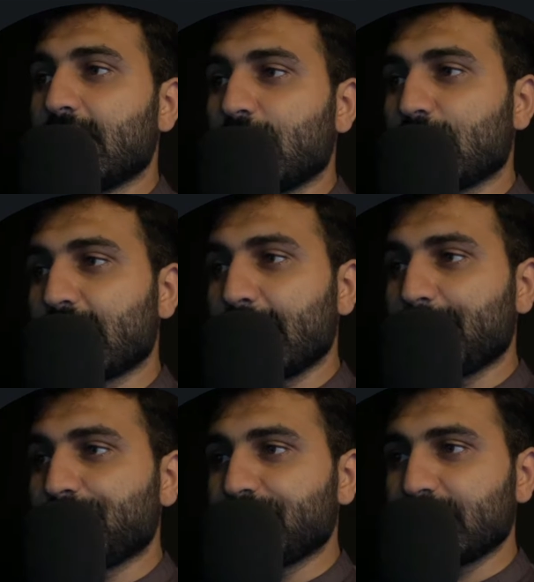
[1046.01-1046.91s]
Okay,
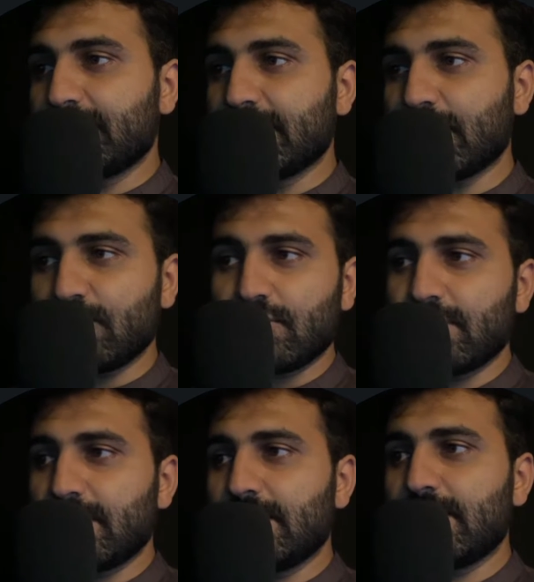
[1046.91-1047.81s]
now
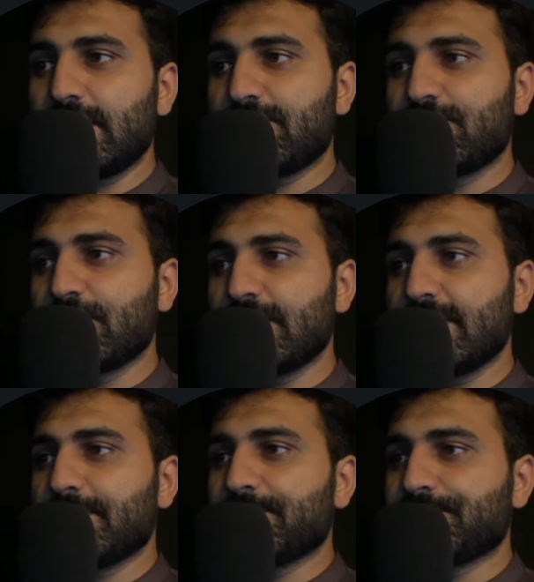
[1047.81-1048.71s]
if
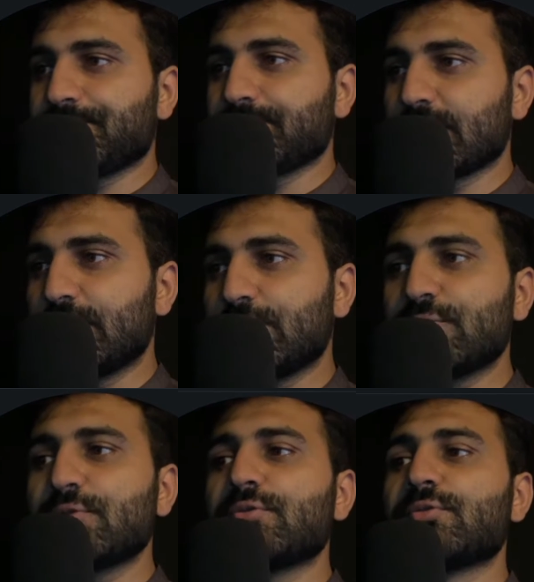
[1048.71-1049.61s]
we do